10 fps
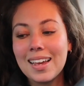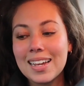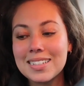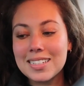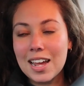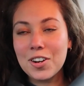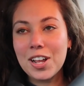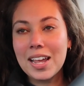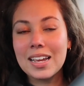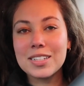It's
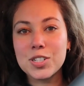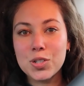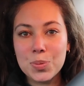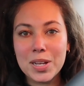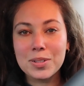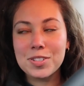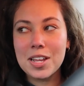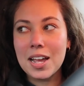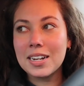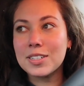Saturday, it's gloomy
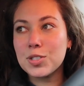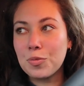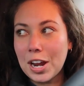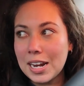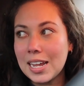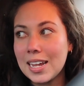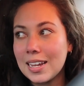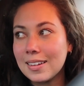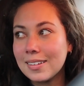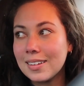outside, it's rainy.